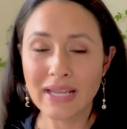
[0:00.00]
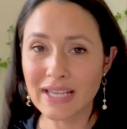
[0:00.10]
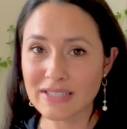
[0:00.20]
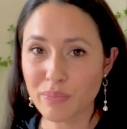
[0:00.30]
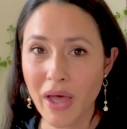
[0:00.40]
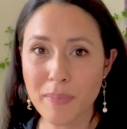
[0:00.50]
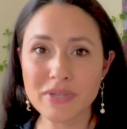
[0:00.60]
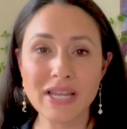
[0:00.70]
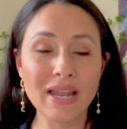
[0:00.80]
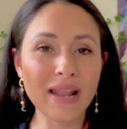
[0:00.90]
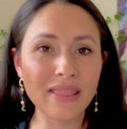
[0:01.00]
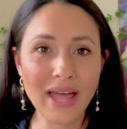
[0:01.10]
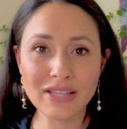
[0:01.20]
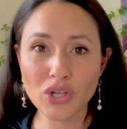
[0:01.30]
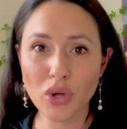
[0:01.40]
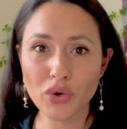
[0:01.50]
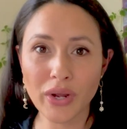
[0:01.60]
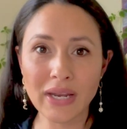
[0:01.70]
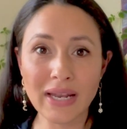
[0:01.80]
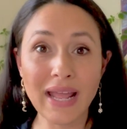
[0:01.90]
kisspeptin, that's all
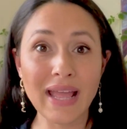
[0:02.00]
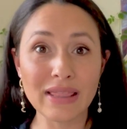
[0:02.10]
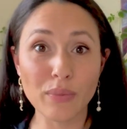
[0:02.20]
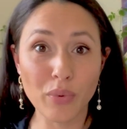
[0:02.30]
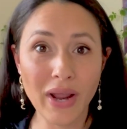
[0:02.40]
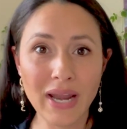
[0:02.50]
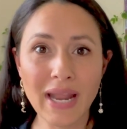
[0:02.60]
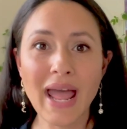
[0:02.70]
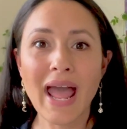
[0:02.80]
created in the brain.